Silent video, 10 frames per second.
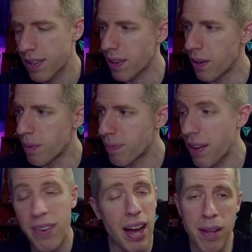So
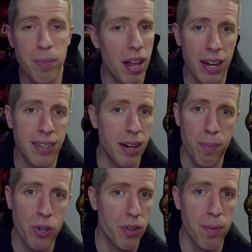they've got him locked in,
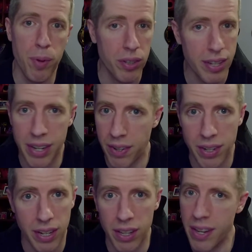I'm sure, in a multi-year
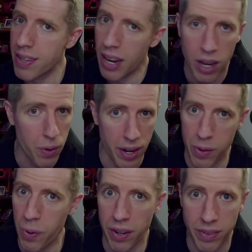deal. He's not going
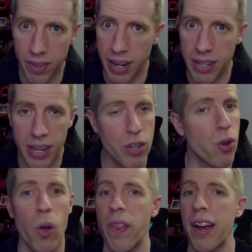anywhere, right?
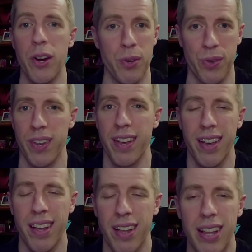He's all theirs.
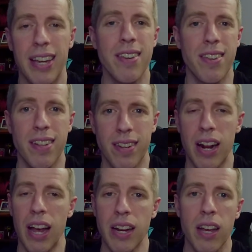Like he said
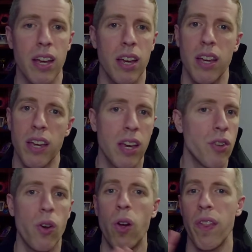tonight.
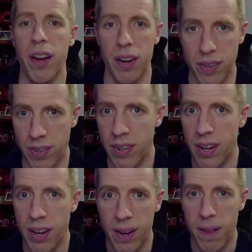He's all theirs.
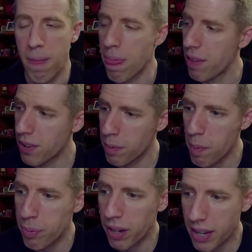There's gonna
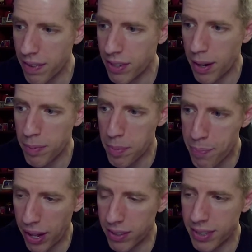be plenty of time to
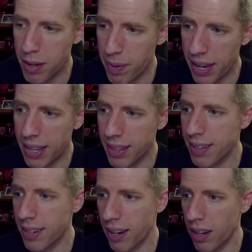belt him and get
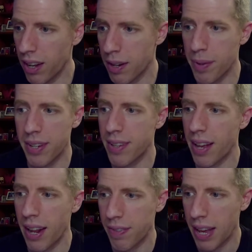that title on. It does
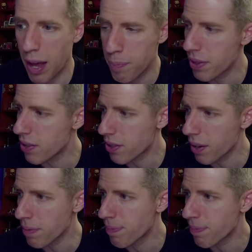not have to happen this year.